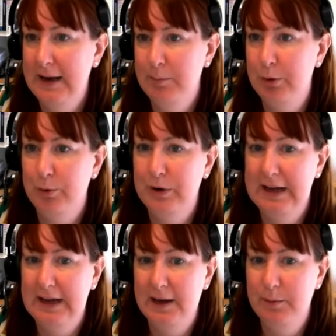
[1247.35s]
an
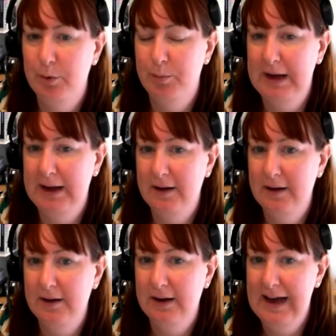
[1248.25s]
employee will
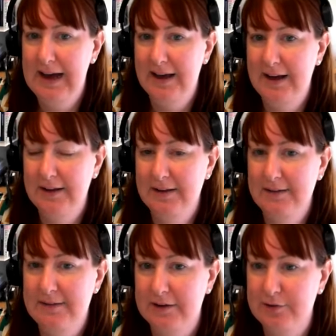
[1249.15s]
make a
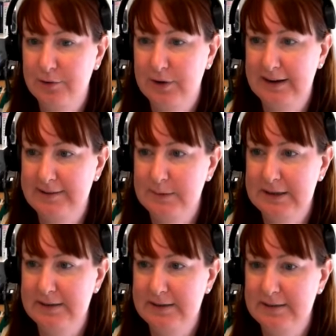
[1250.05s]
sexual
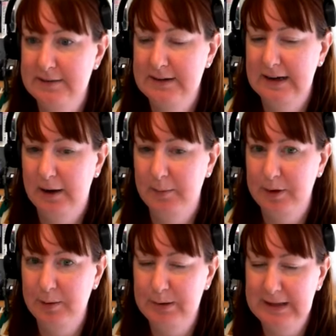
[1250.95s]
harassment
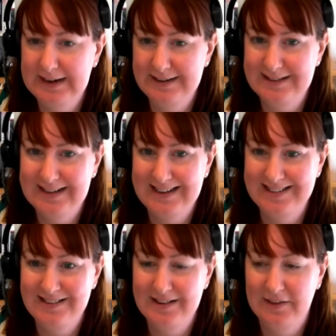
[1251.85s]
complaint
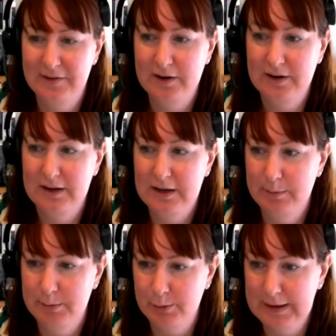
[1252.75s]
against another
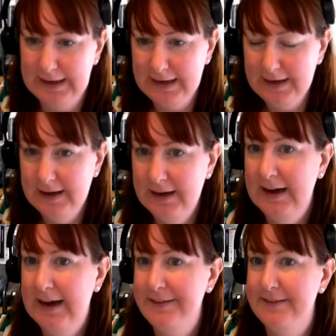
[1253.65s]
employee
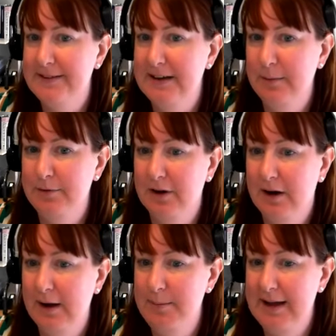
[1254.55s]
at the same
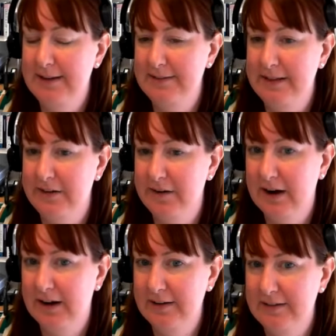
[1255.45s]
time as there
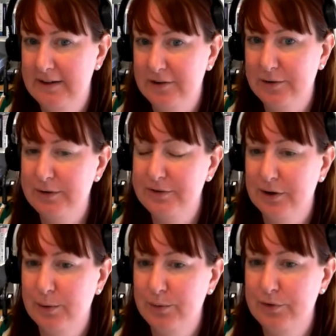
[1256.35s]
are sexual
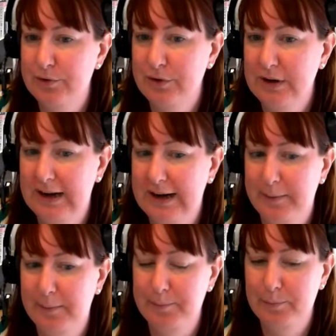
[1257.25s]
assault
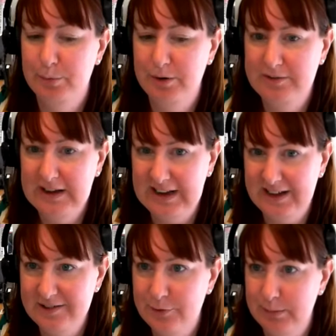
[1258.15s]

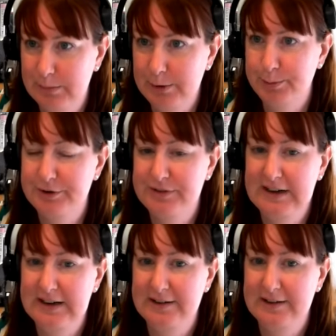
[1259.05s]
proceedings, criminal
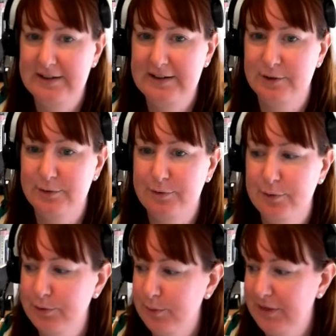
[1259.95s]
proceedings on foot
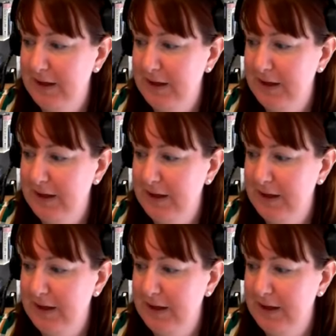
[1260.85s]
with that